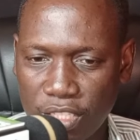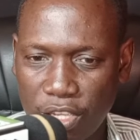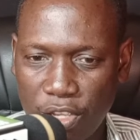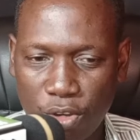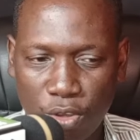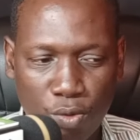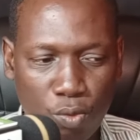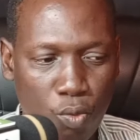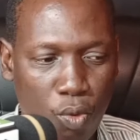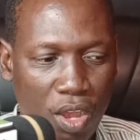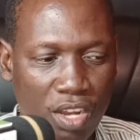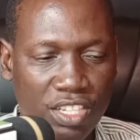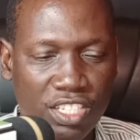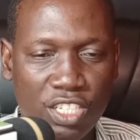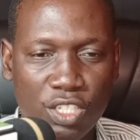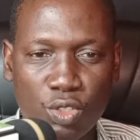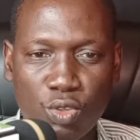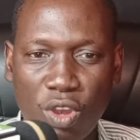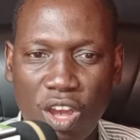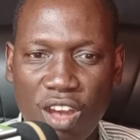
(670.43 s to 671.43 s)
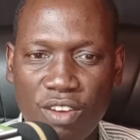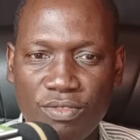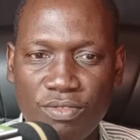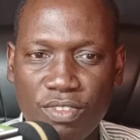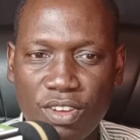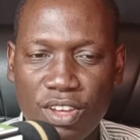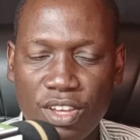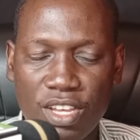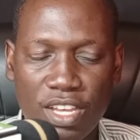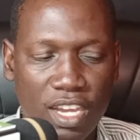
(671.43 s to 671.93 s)
you know, wanting to
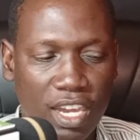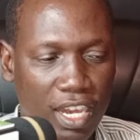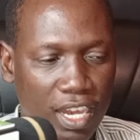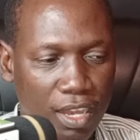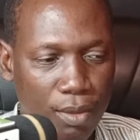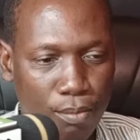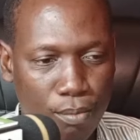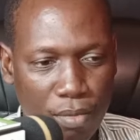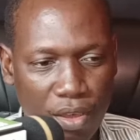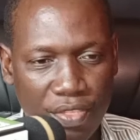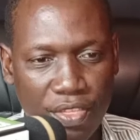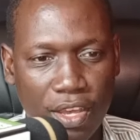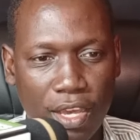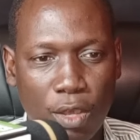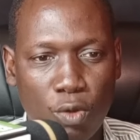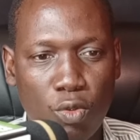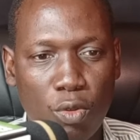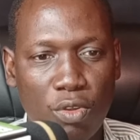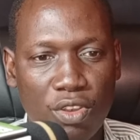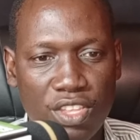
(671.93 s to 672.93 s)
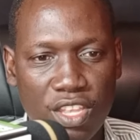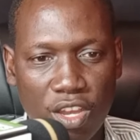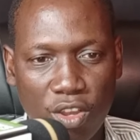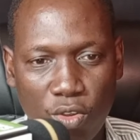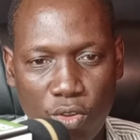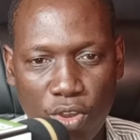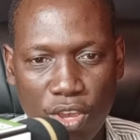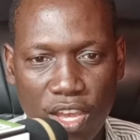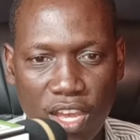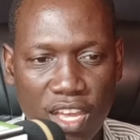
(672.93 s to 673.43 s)
have Martha Karua,
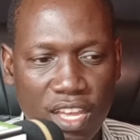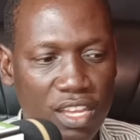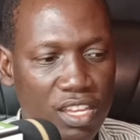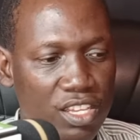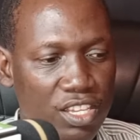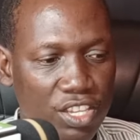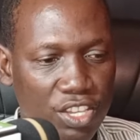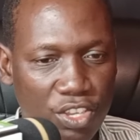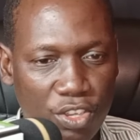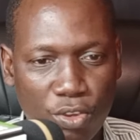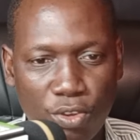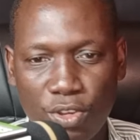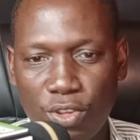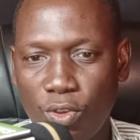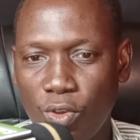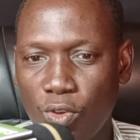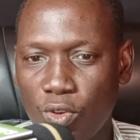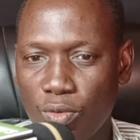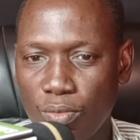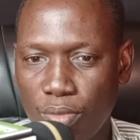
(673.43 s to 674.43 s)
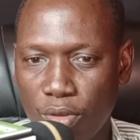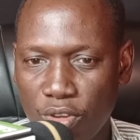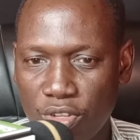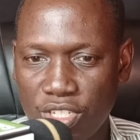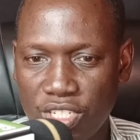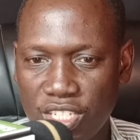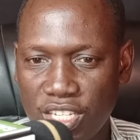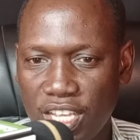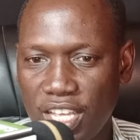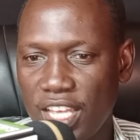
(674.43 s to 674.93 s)
Wajakoya, Kioni on
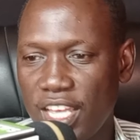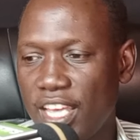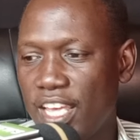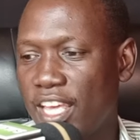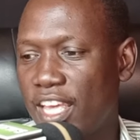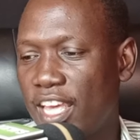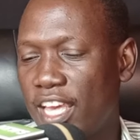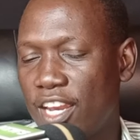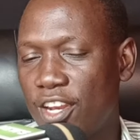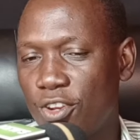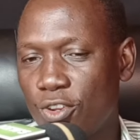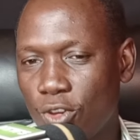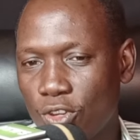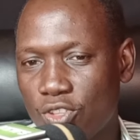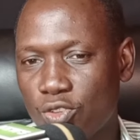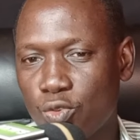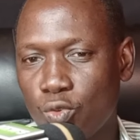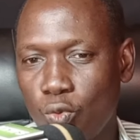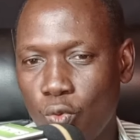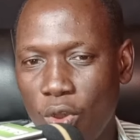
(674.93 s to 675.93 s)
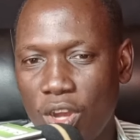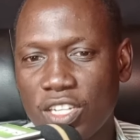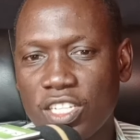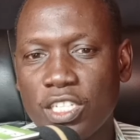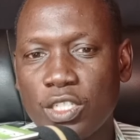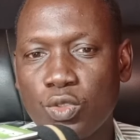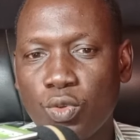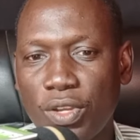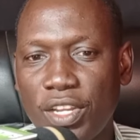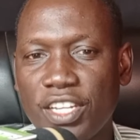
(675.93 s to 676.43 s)
board, and not
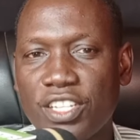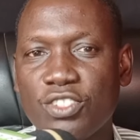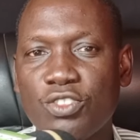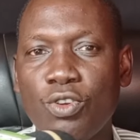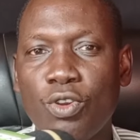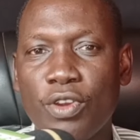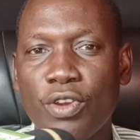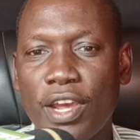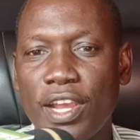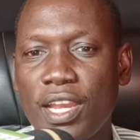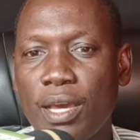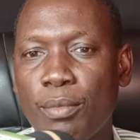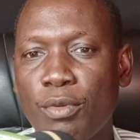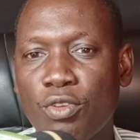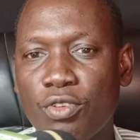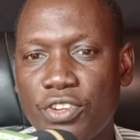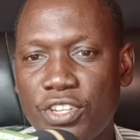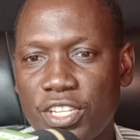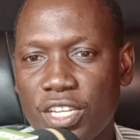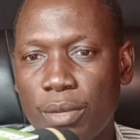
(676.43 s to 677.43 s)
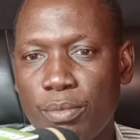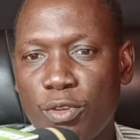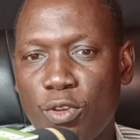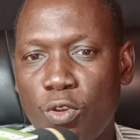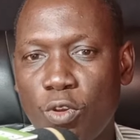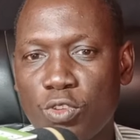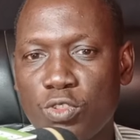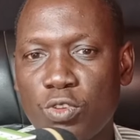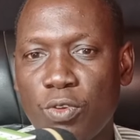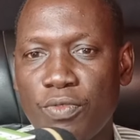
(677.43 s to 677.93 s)
wanting to let go Raila Amolo Odinga
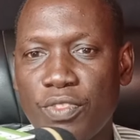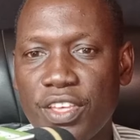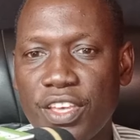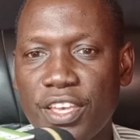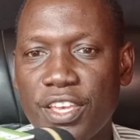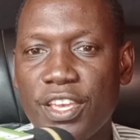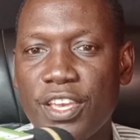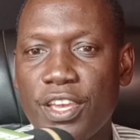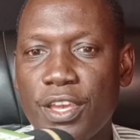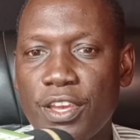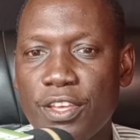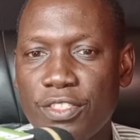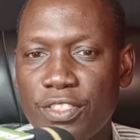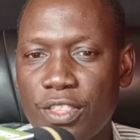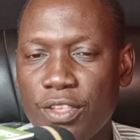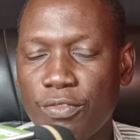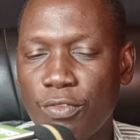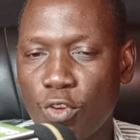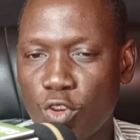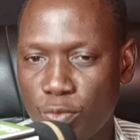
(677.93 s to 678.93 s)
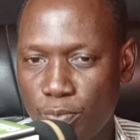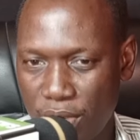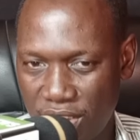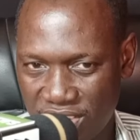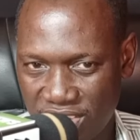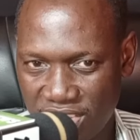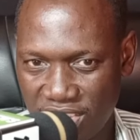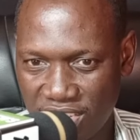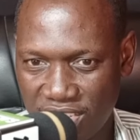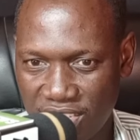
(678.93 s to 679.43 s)
because of the vote
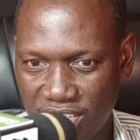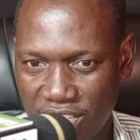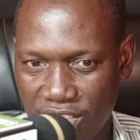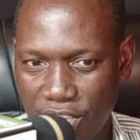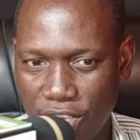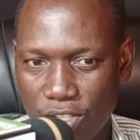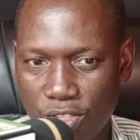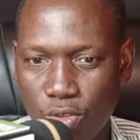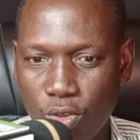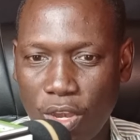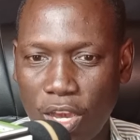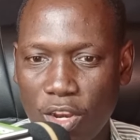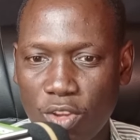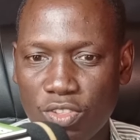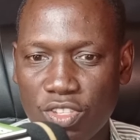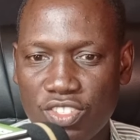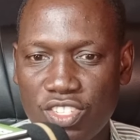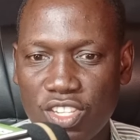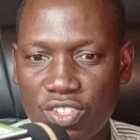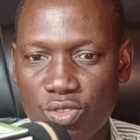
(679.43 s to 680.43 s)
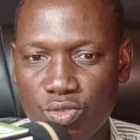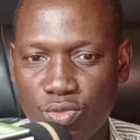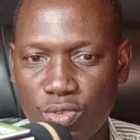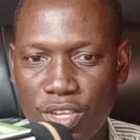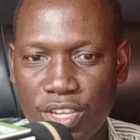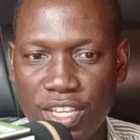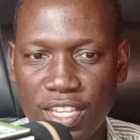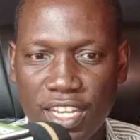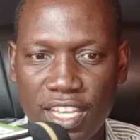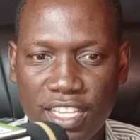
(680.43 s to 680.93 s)
basket. So Kalonzo is just
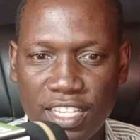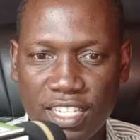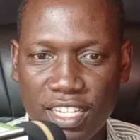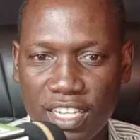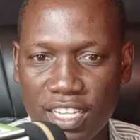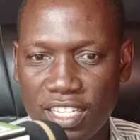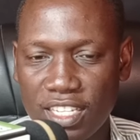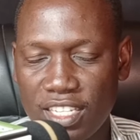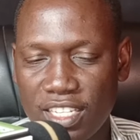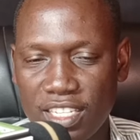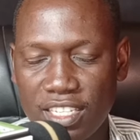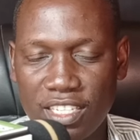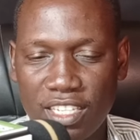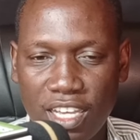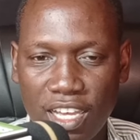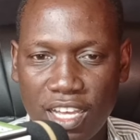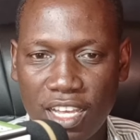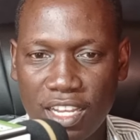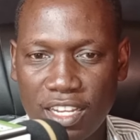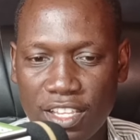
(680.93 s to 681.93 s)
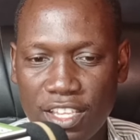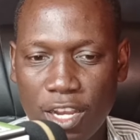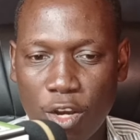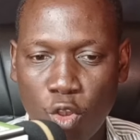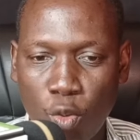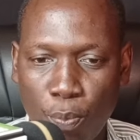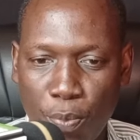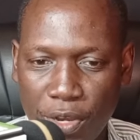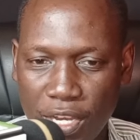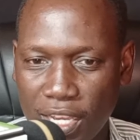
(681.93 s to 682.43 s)
trying like
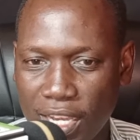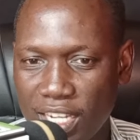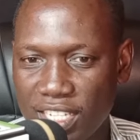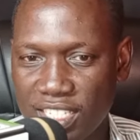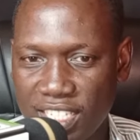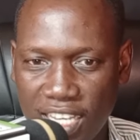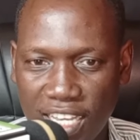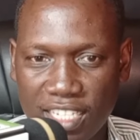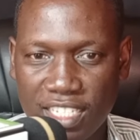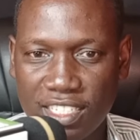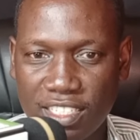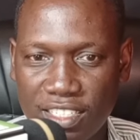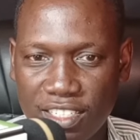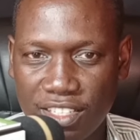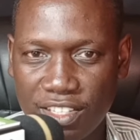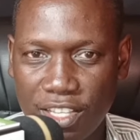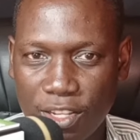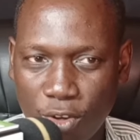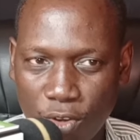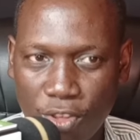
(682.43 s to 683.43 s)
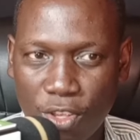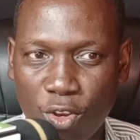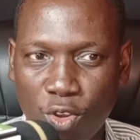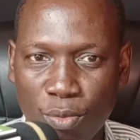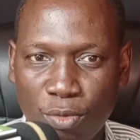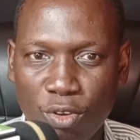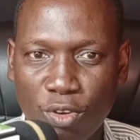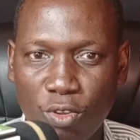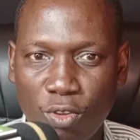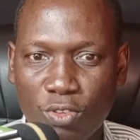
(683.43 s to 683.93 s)
anajaribu kupita katikati, the
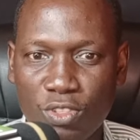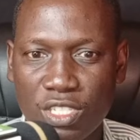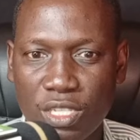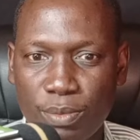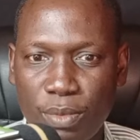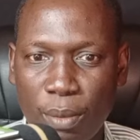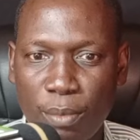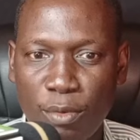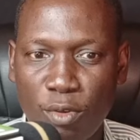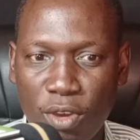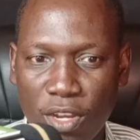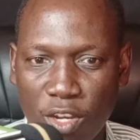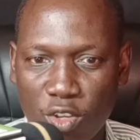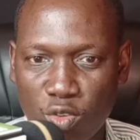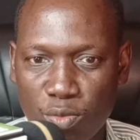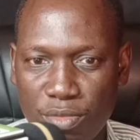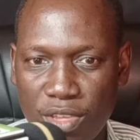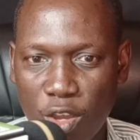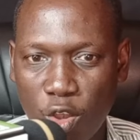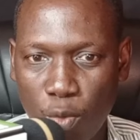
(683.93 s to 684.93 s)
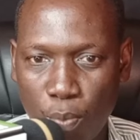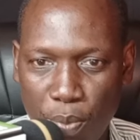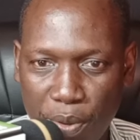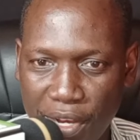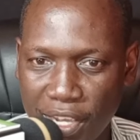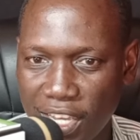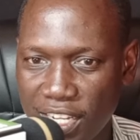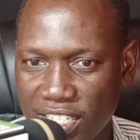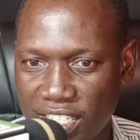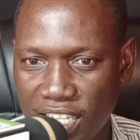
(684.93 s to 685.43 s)
normal concept ambao anatumia
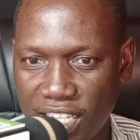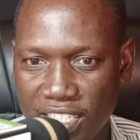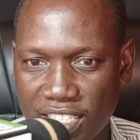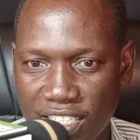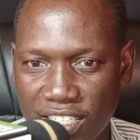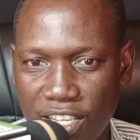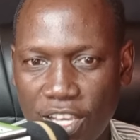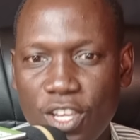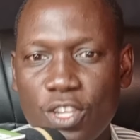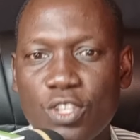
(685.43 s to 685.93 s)
kupita katikati.